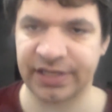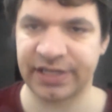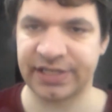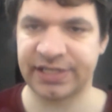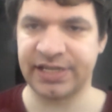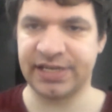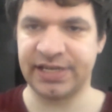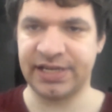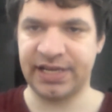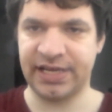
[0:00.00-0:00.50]

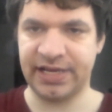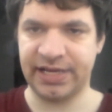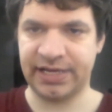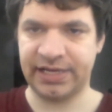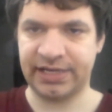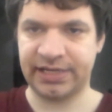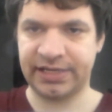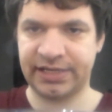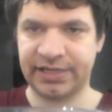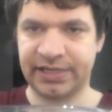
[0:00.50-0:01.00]
in
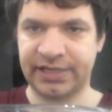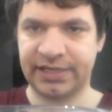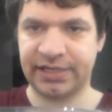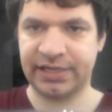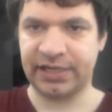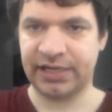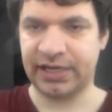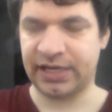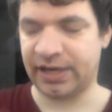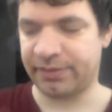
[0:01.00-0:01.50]
here,
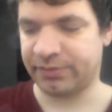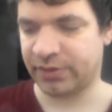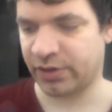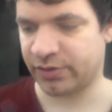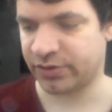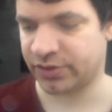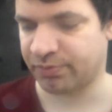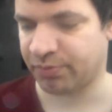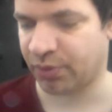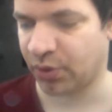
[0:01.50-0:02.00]
and I'm going
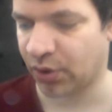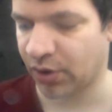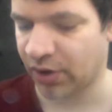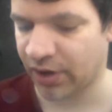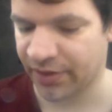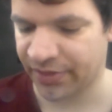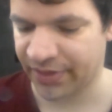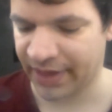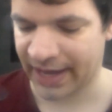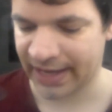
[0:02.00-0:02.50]
to
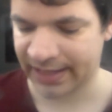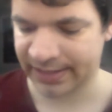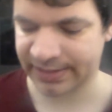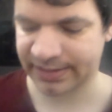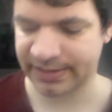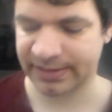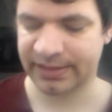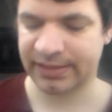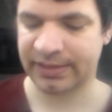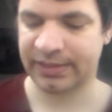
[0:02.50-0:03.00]
pour
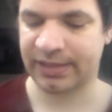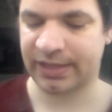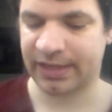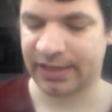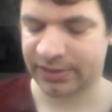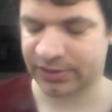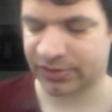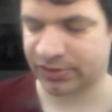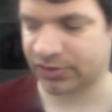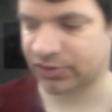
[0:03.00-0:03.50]
that
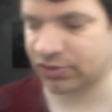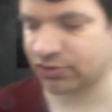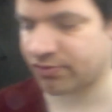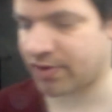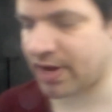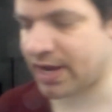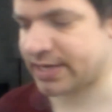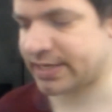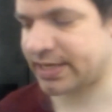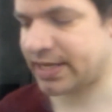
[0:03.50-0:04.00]

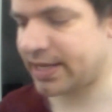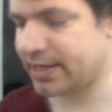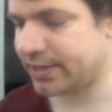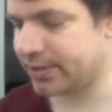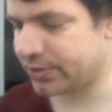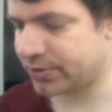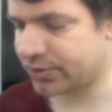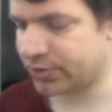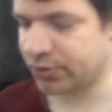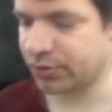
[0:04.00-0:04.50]
straight
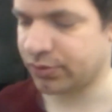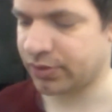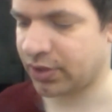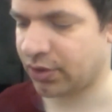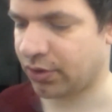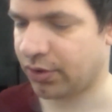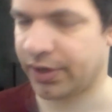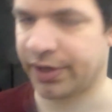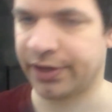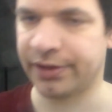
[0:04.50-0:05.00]
into the
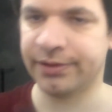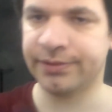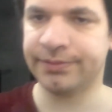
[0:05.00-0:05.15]
oil.